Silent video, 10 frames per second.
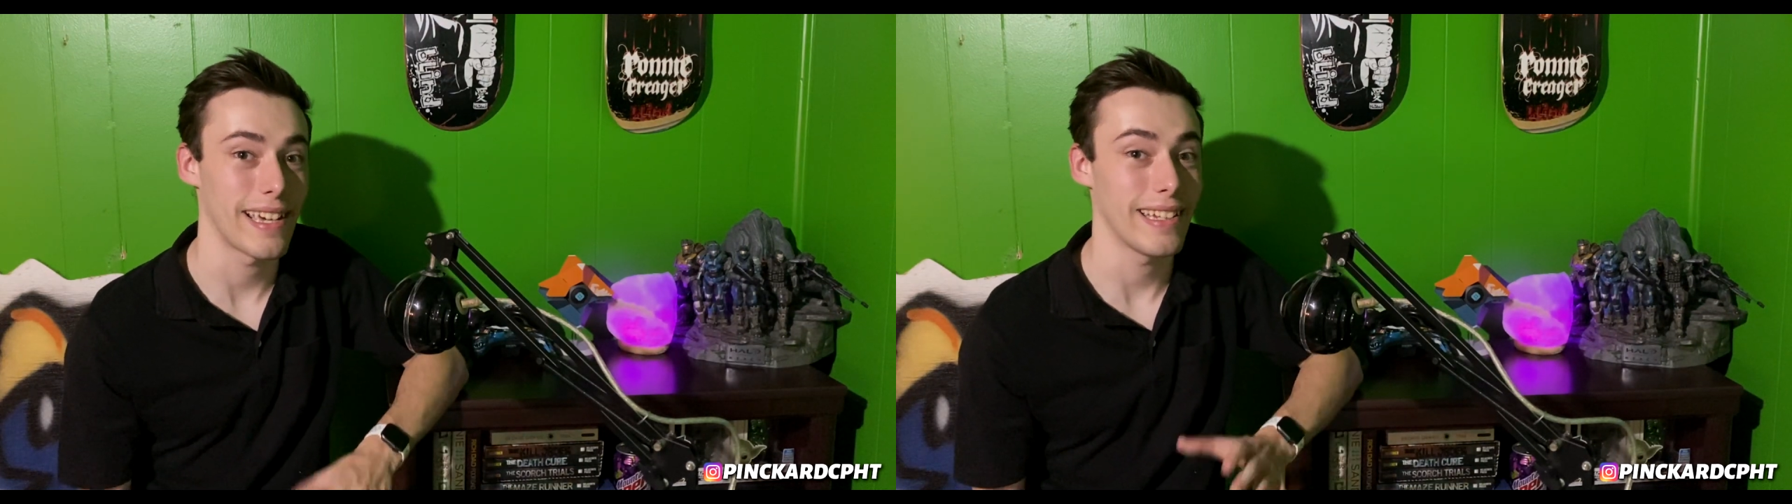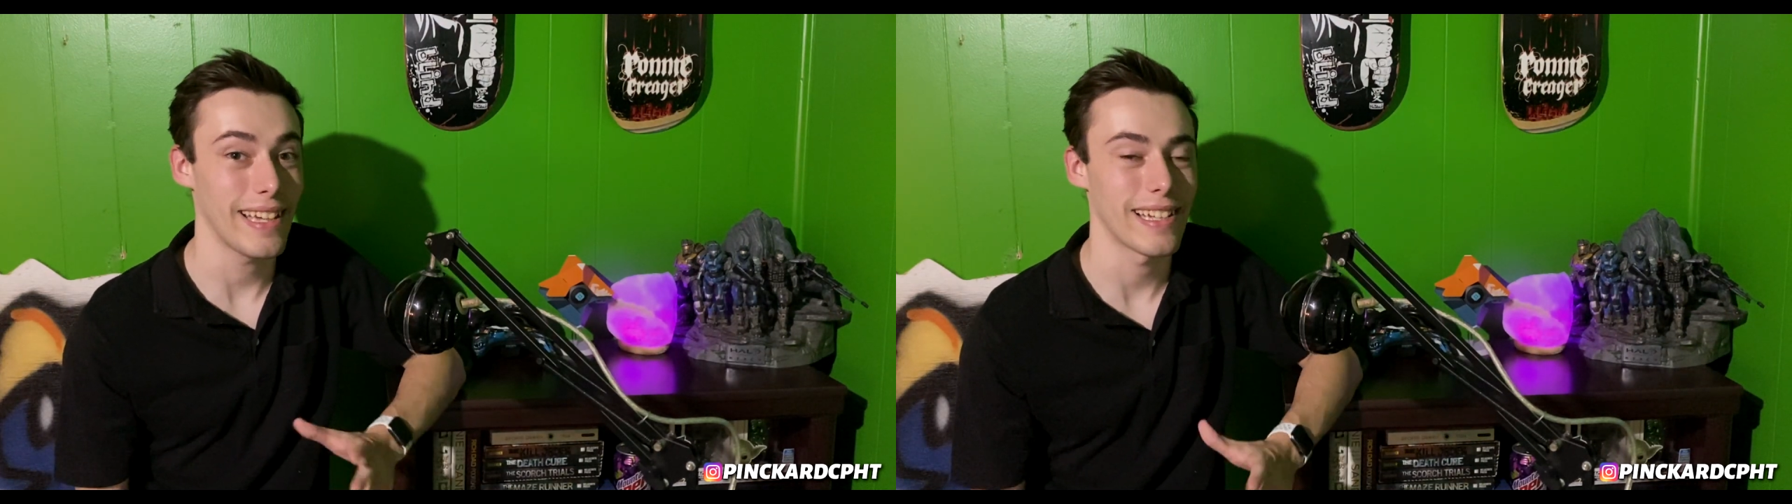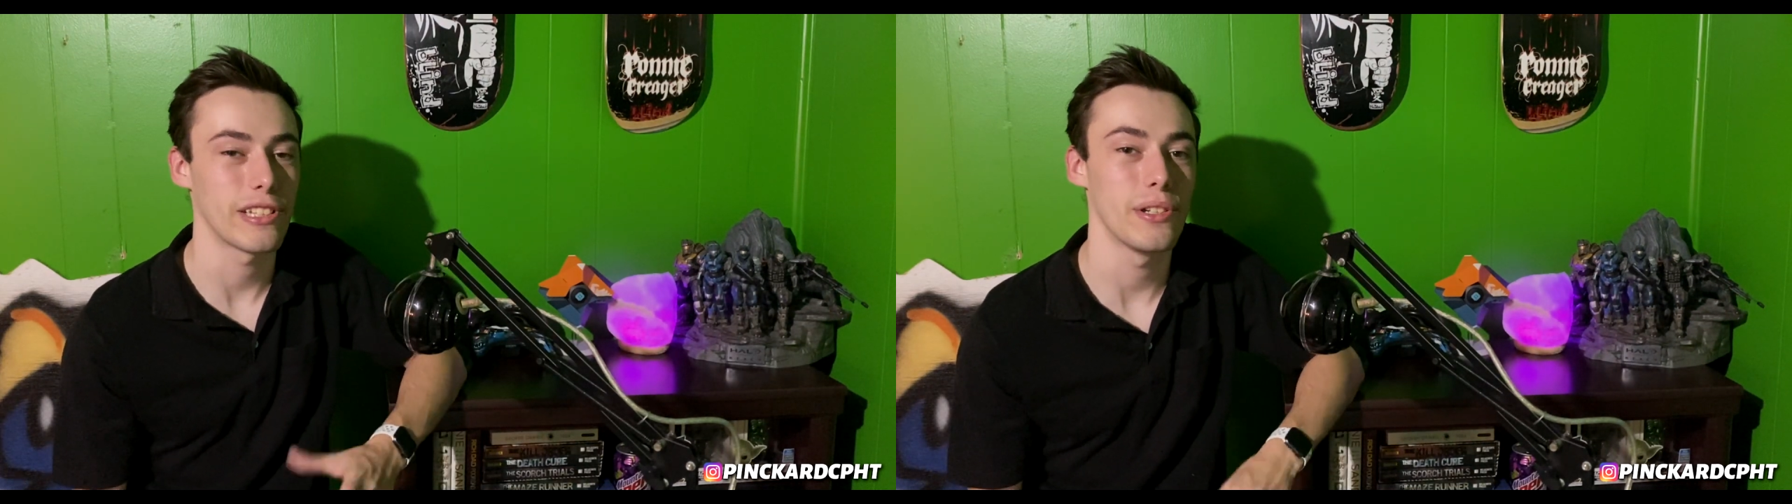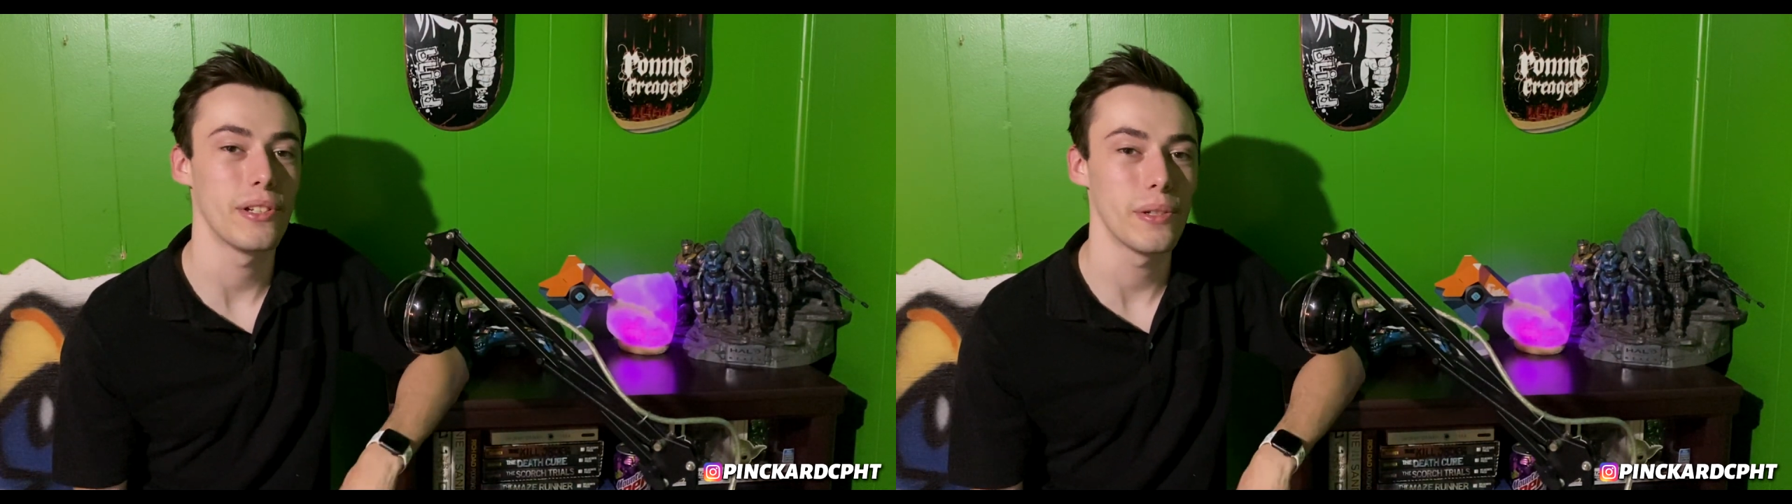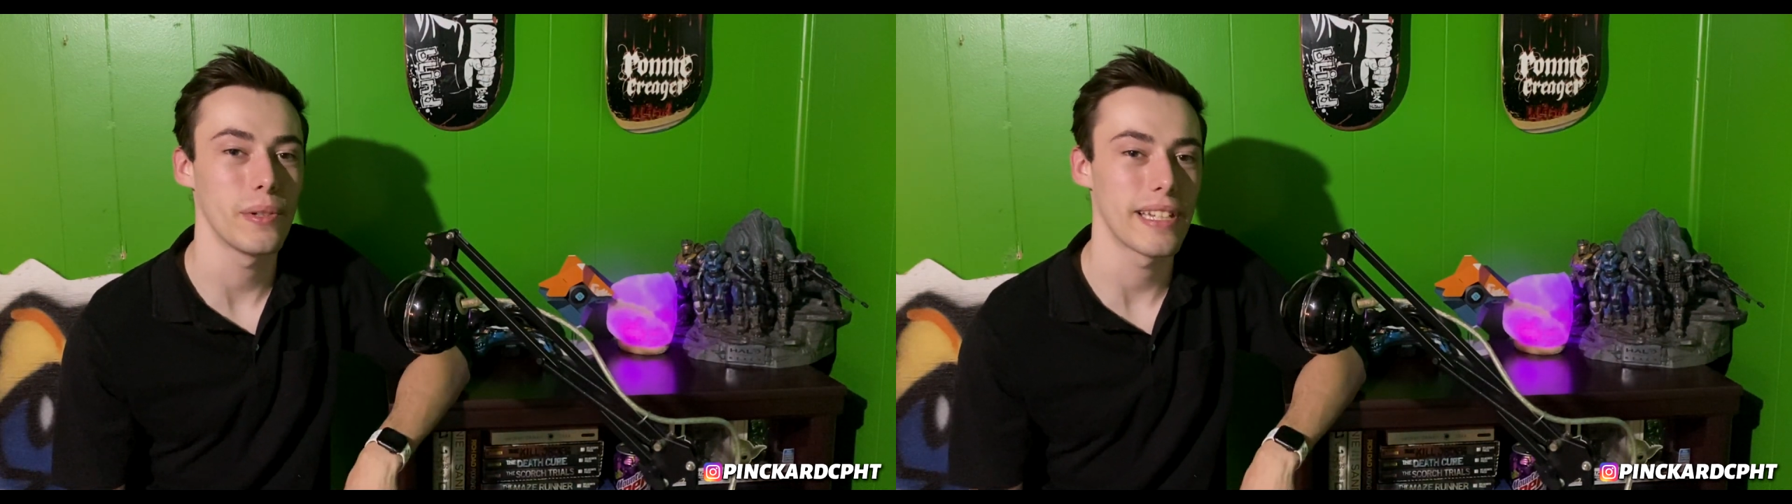and yes, you
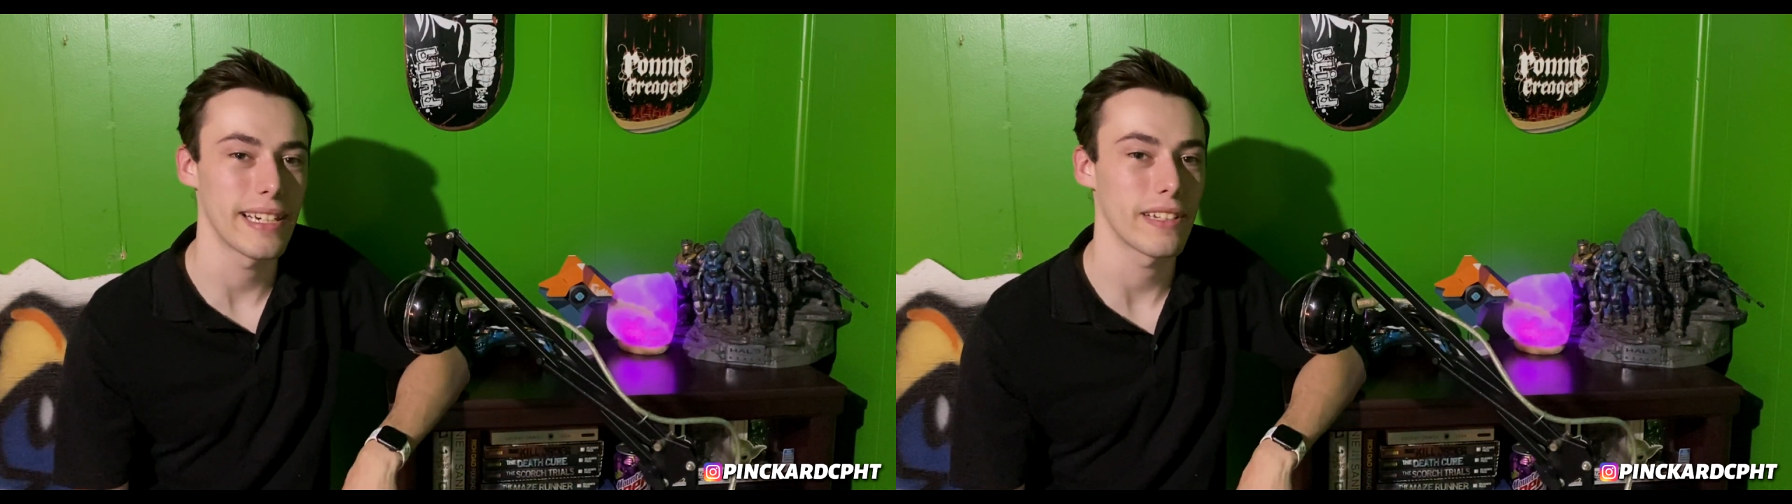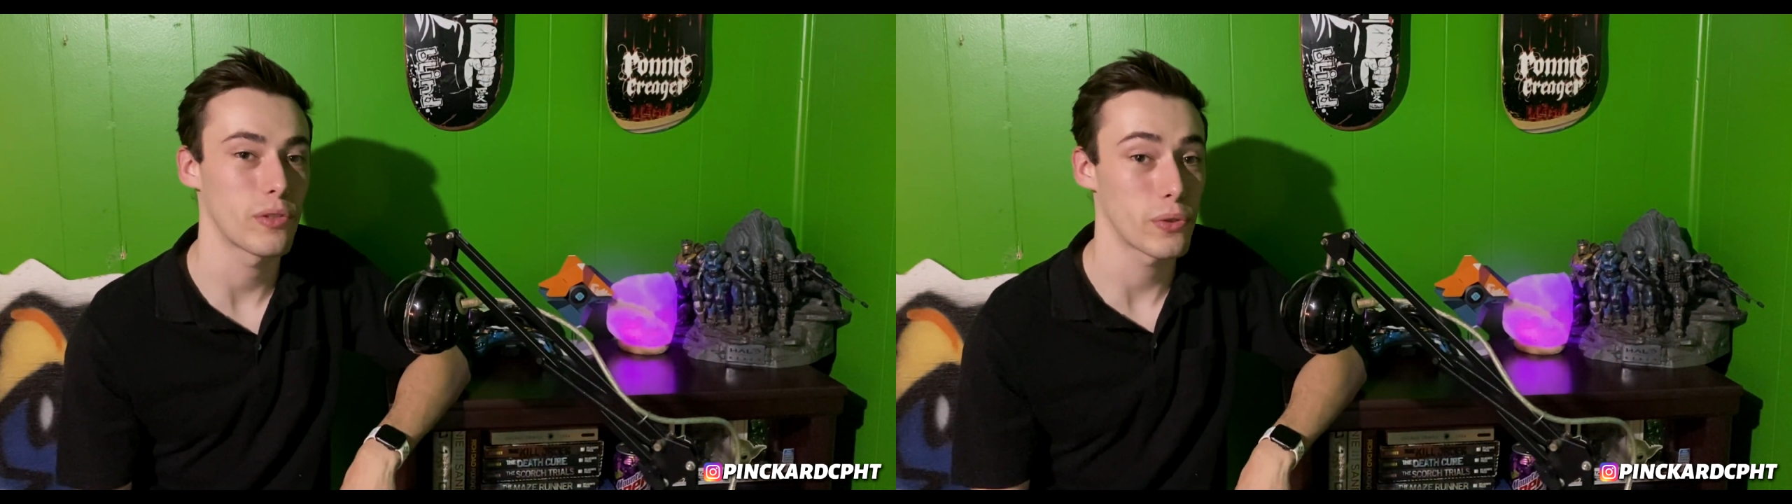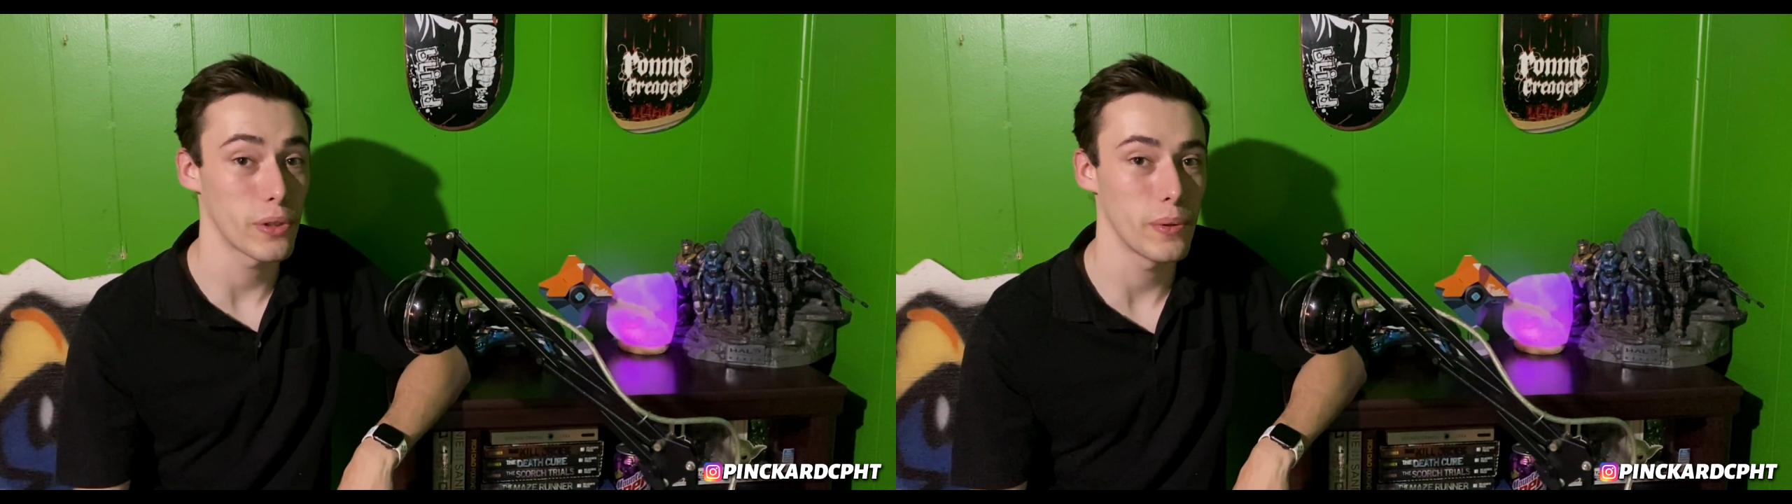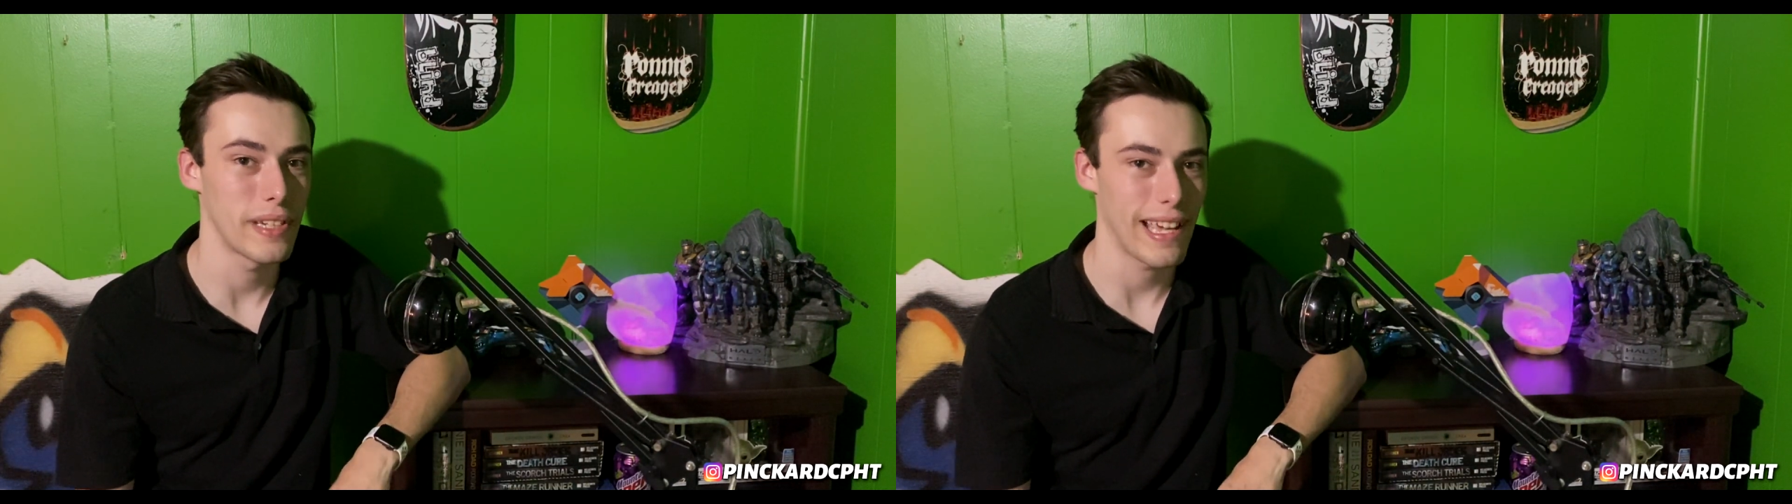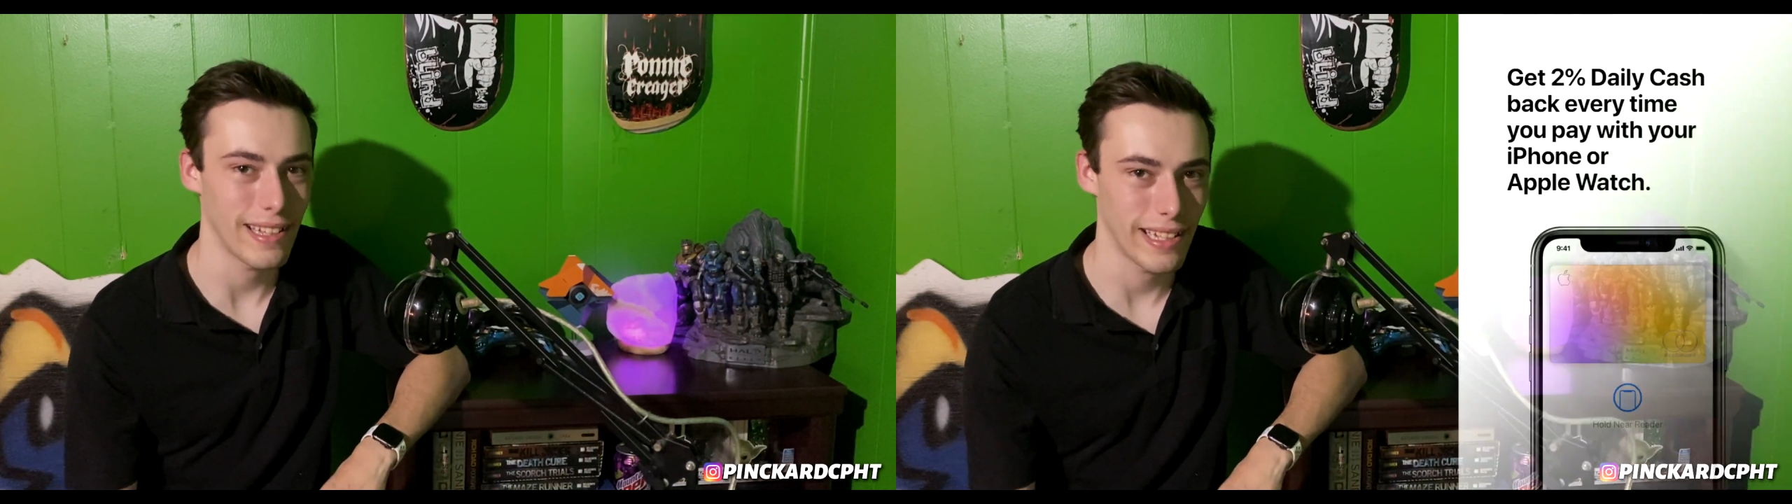do get true
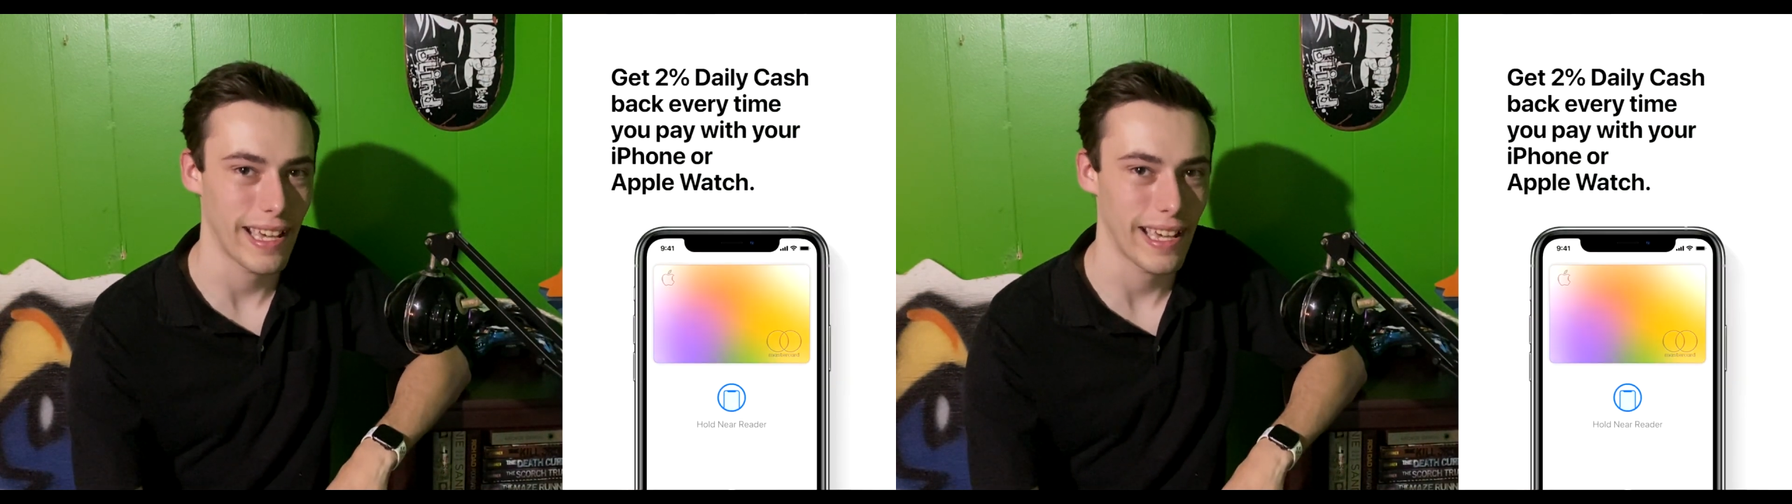daily